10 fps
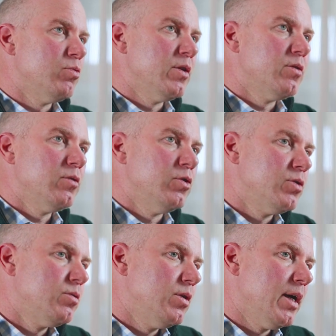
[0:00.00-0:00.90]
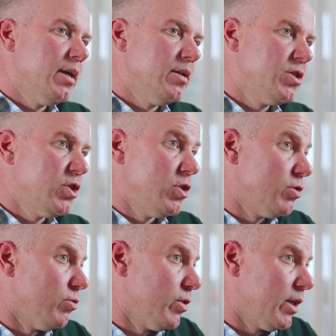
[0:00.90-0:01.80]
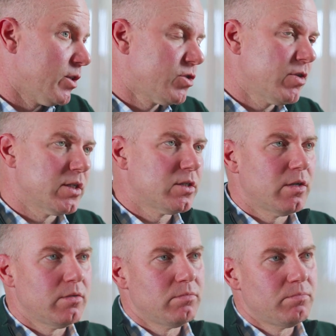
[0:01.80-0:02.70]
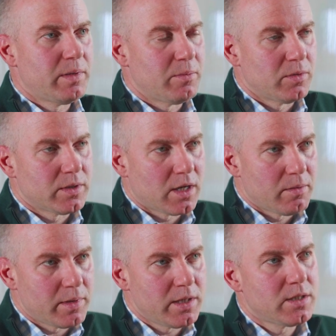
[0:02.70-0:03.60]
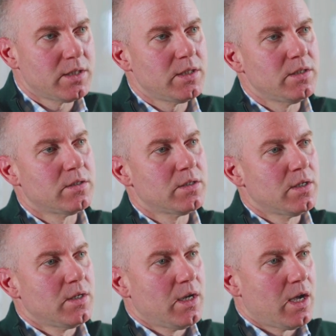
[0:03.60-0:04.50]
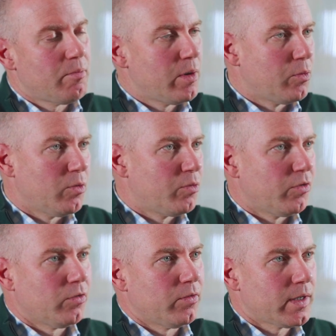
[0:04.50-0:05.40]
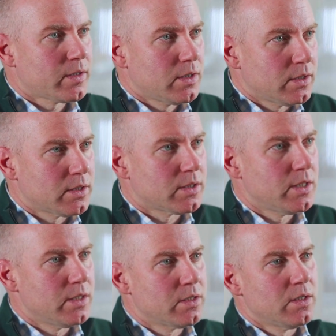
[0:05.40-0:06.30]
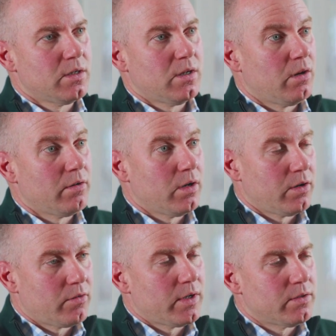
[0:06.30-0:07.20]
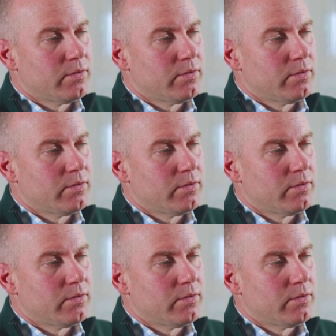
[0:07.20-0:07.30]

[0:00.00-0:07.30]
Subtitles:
whose tissues are already under stress, so people with diabetes, people with peripheral vascular disease are at greater